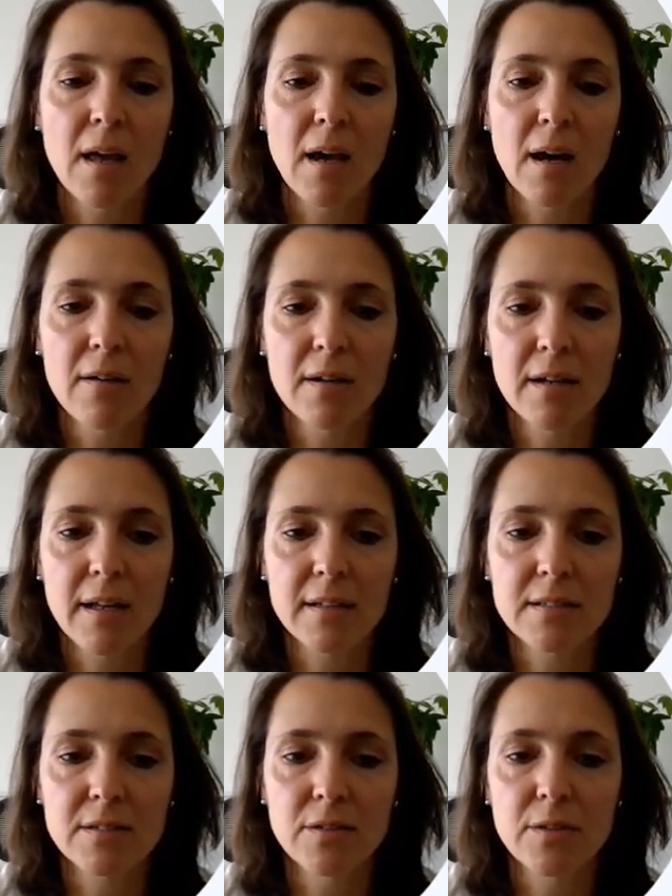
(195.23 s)
Our
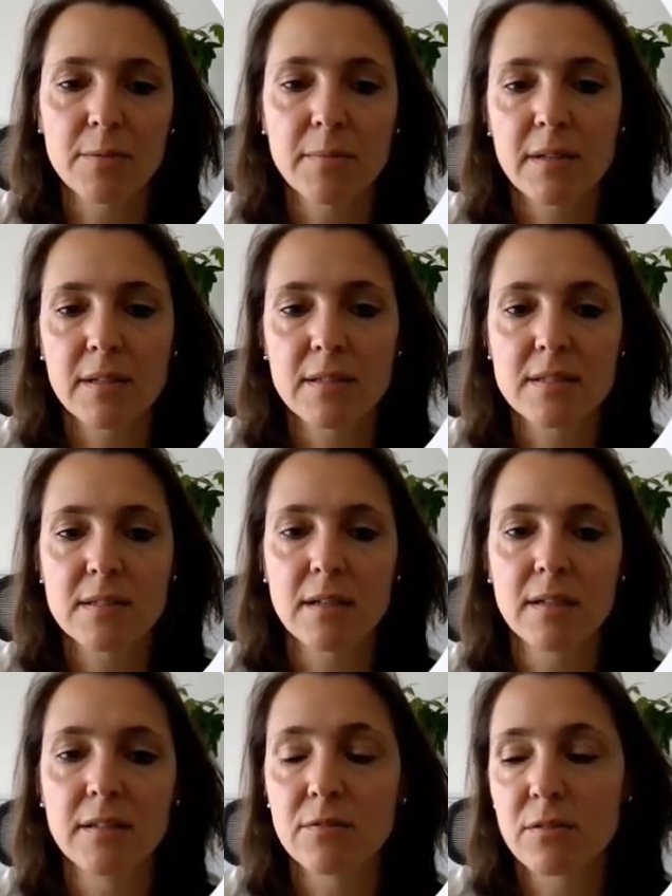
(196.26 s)
next term is
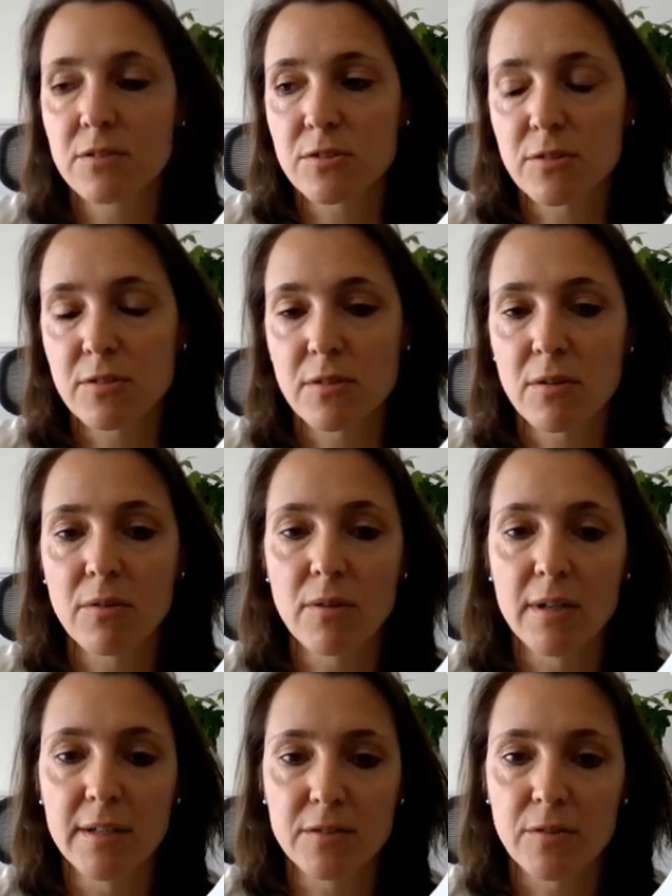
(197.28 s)
literature or
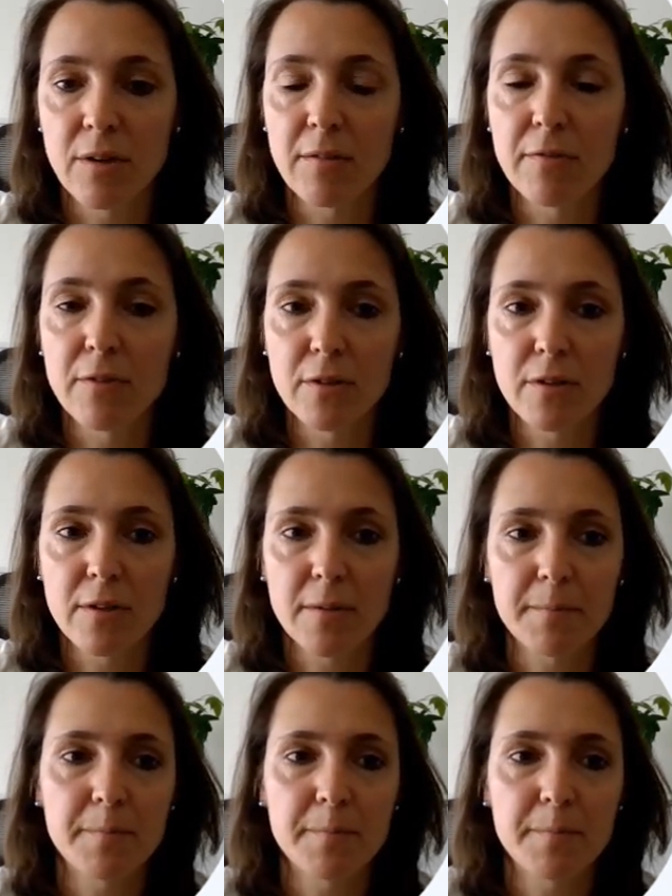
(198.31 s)
literary work.